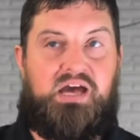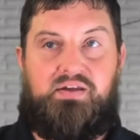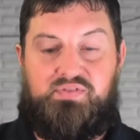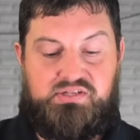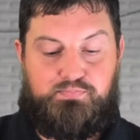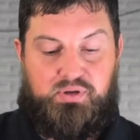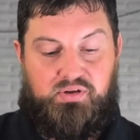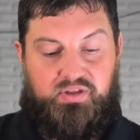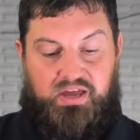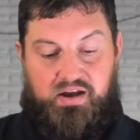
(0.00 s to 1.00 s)
out of this
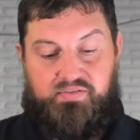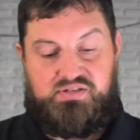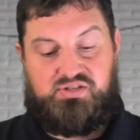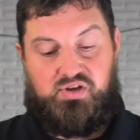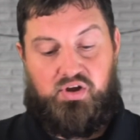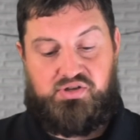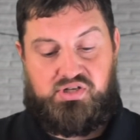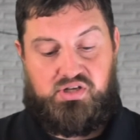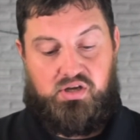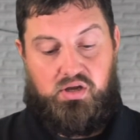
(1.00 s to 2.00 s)
building, out of this church,